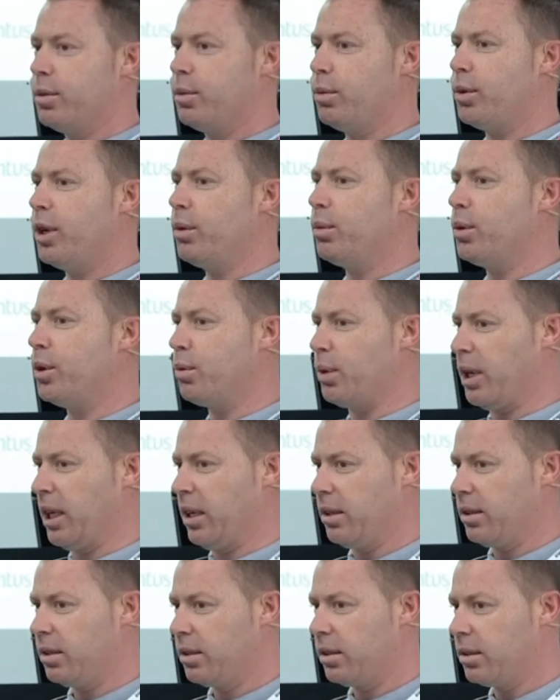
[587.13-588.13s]
Why would we?
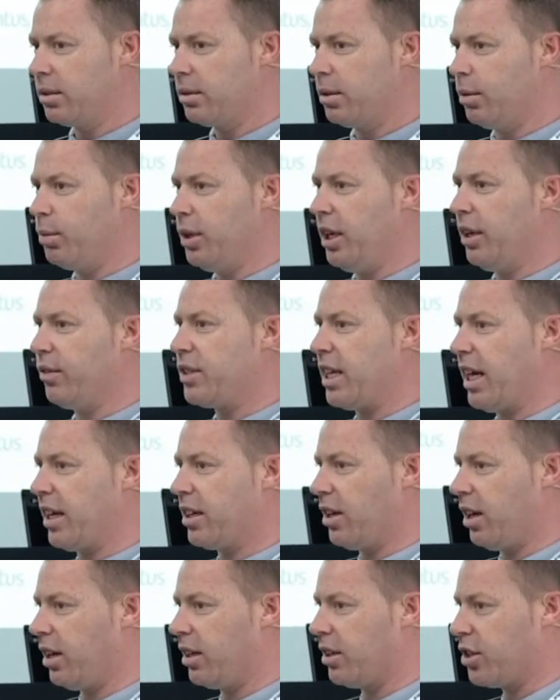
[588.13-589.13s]
When we have
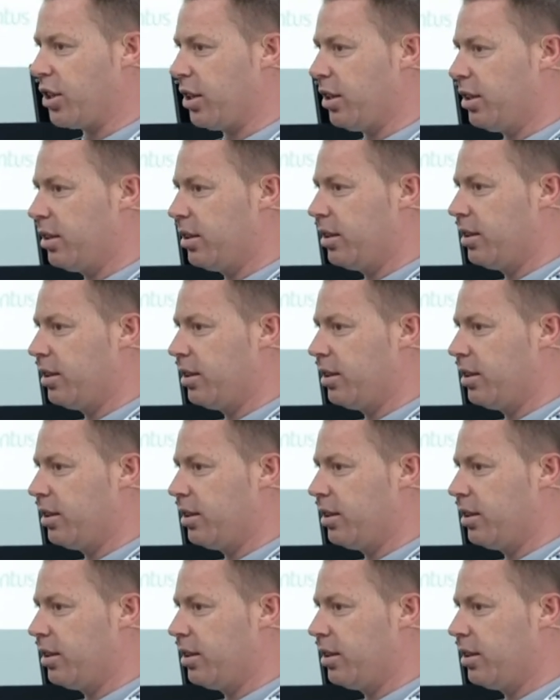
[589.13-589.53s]
technology,